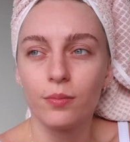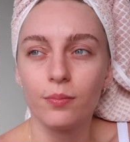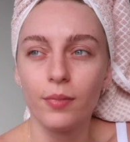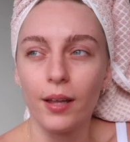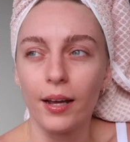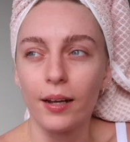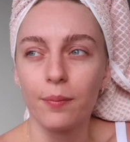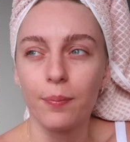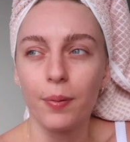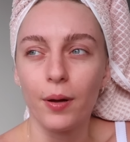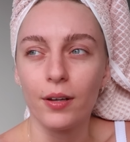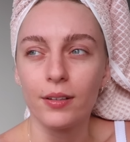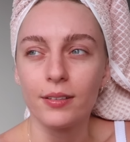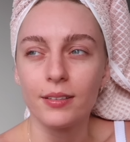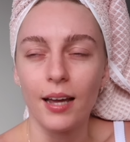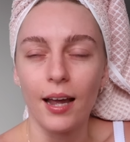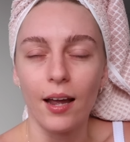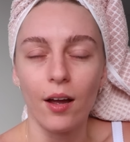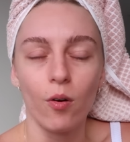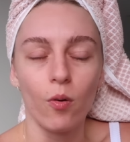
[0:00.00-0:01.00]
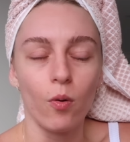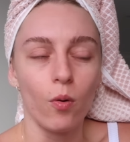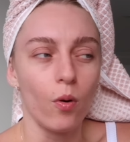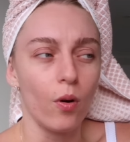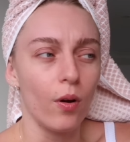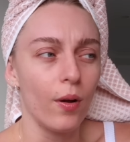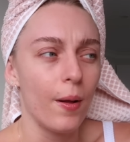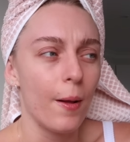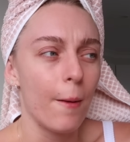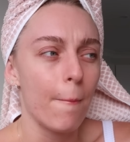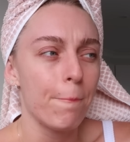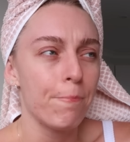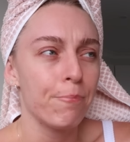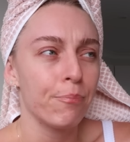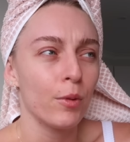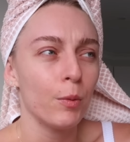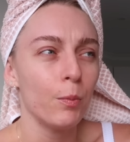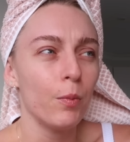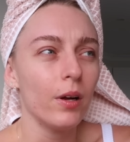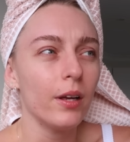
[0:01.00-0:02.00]
like per se or
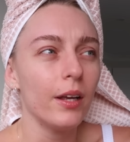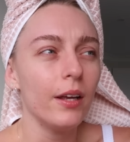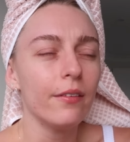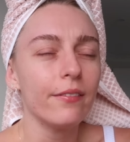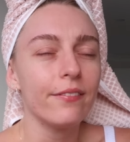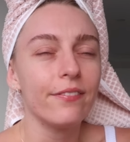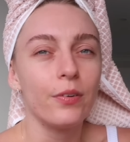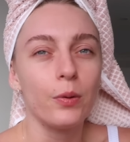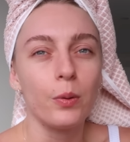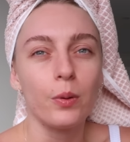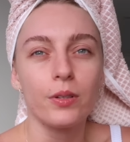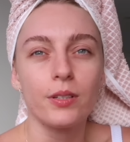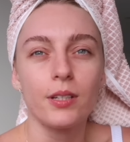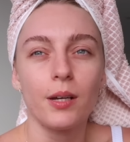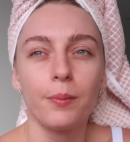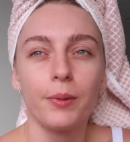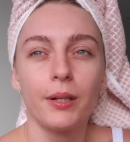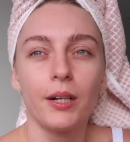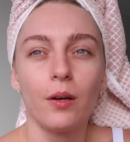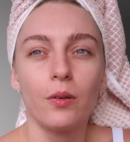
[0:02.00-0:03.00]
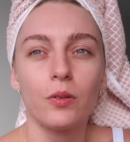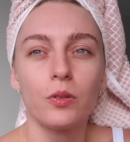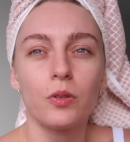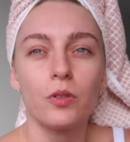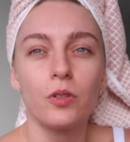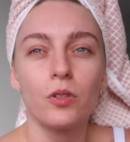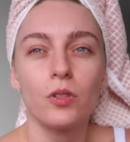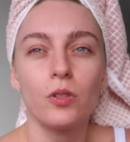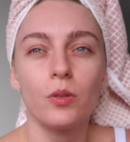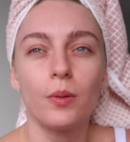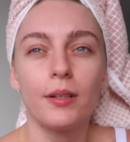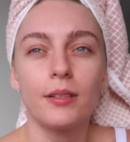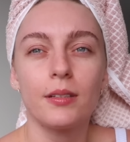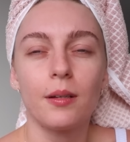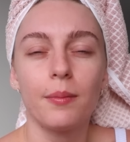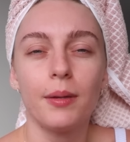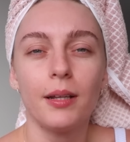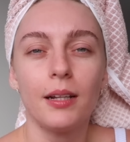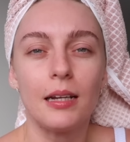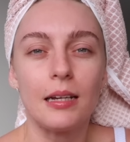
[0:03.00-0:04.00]
working for someone else or just doing something